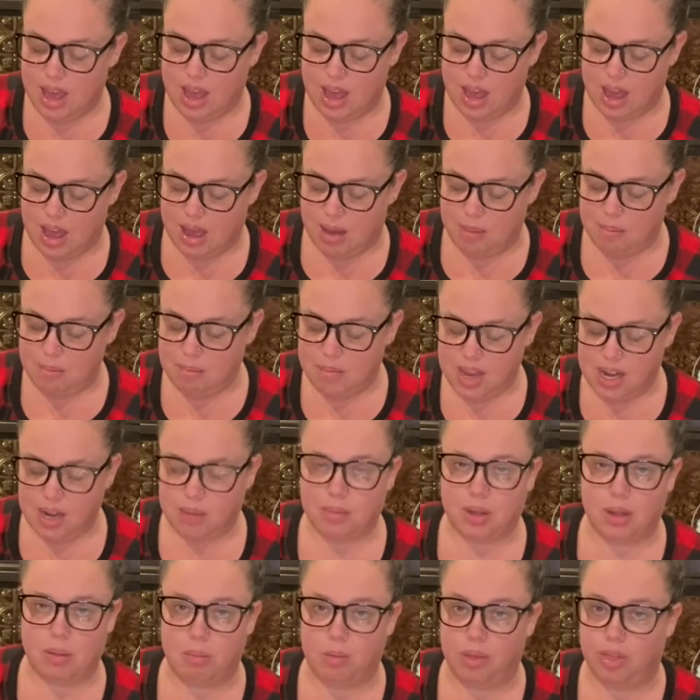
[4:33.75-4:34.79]

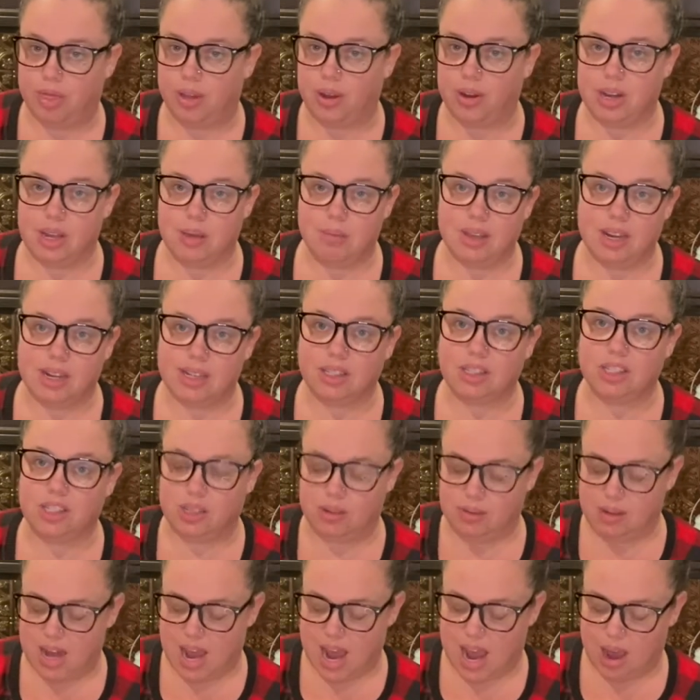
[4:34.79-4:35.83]
Minimum 30 minutes to
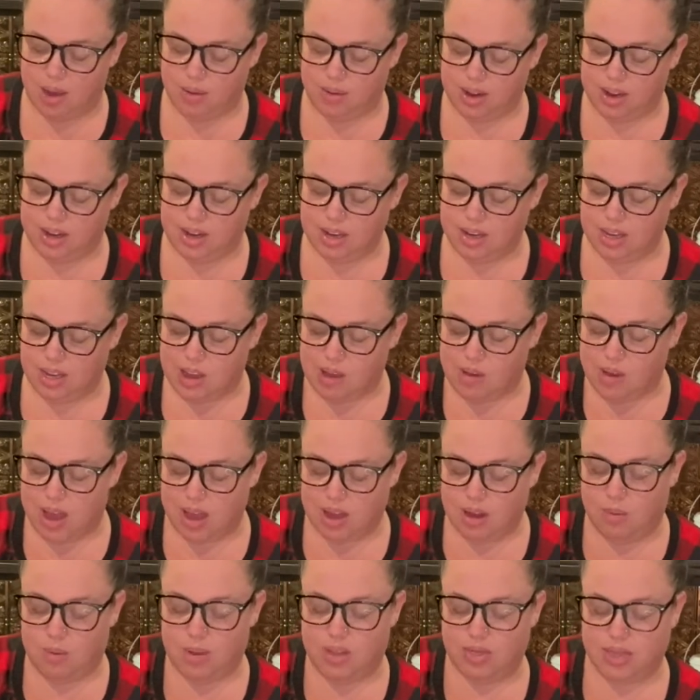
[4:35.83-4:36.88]
an hour. You kind
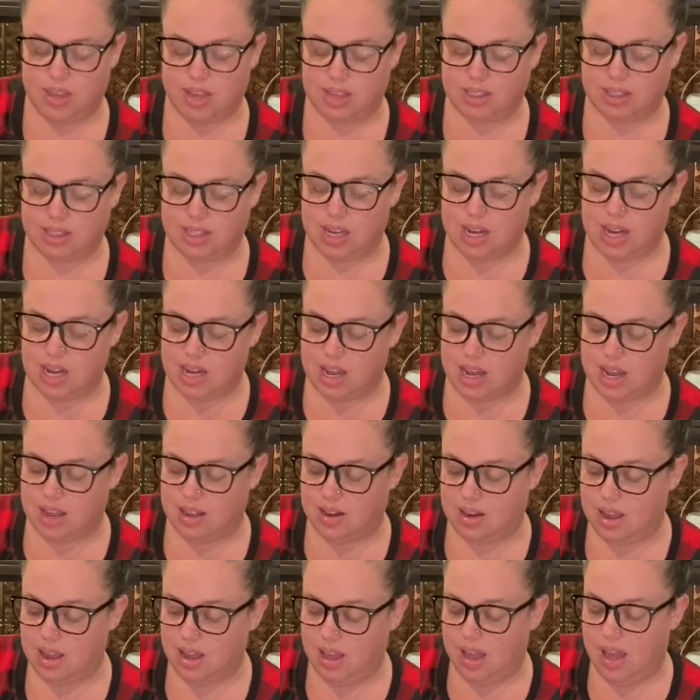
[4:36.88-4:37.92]
of want this sitting in
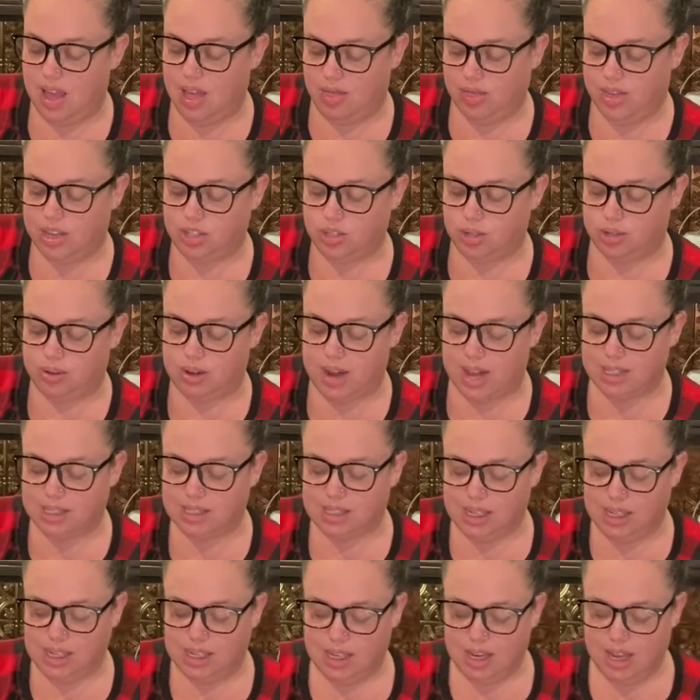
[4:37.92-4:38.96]
the
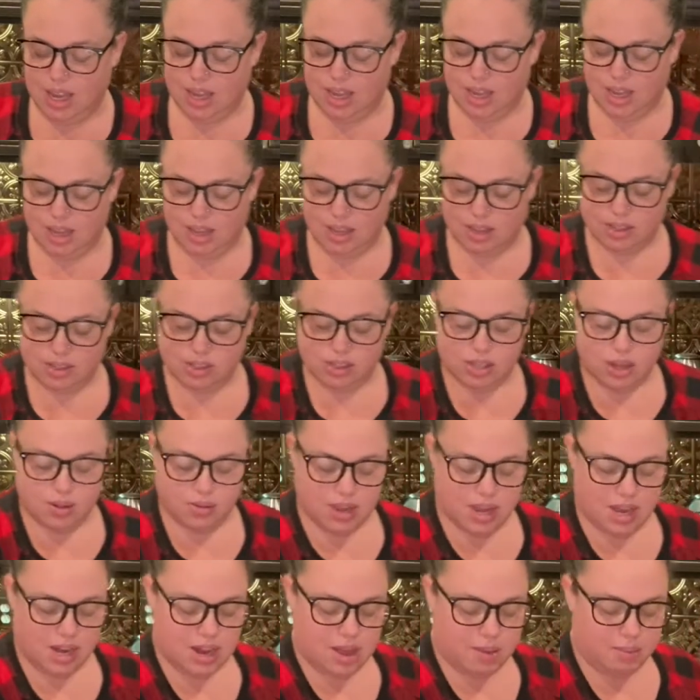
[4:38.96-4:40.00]
dressing,
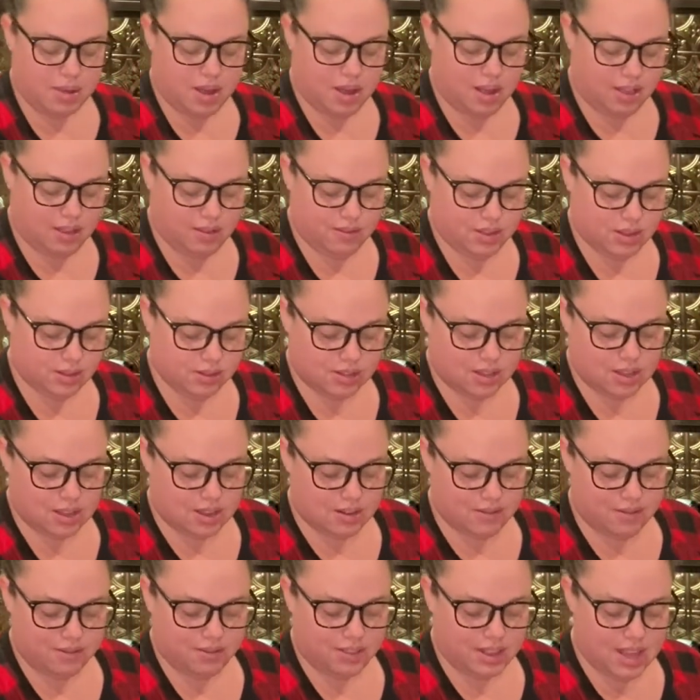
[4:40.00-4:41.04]
soaking up all of those good
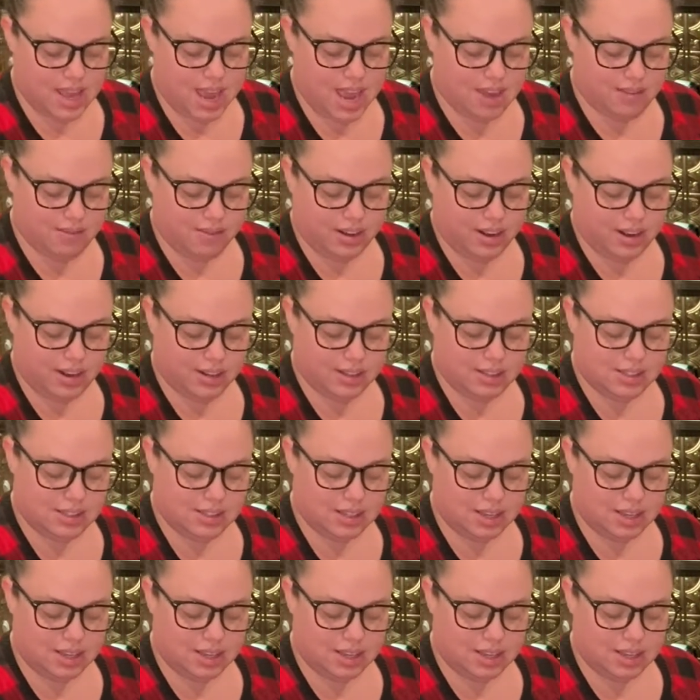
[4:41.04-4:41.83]
flavors,